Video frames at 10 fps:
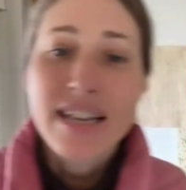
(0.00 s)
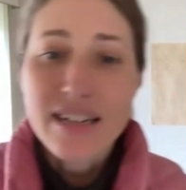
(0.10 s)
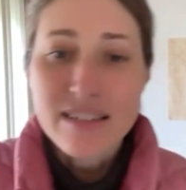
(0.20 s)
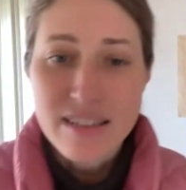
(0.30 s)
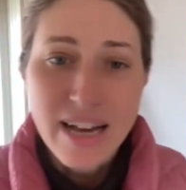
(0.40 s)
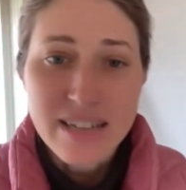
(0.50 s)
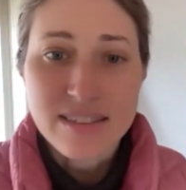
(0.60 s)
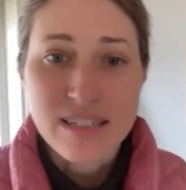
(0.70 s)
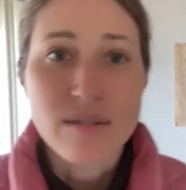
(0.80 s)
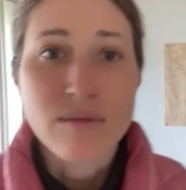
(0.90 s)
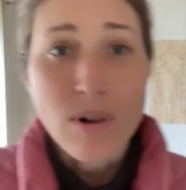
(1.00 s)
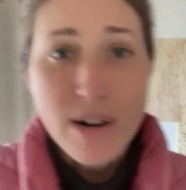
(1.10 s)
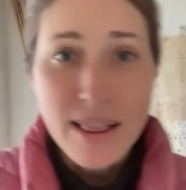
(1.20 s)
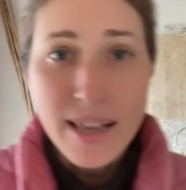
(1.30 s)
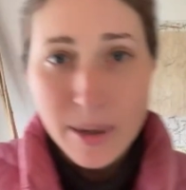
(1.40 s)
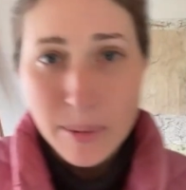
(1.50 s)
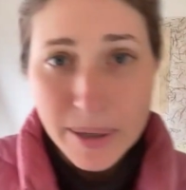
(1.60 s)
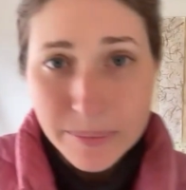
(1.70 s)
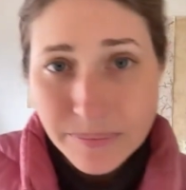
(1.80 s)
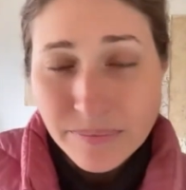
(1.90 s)
get into that sense of what I like
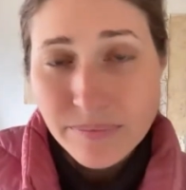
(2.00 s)
about.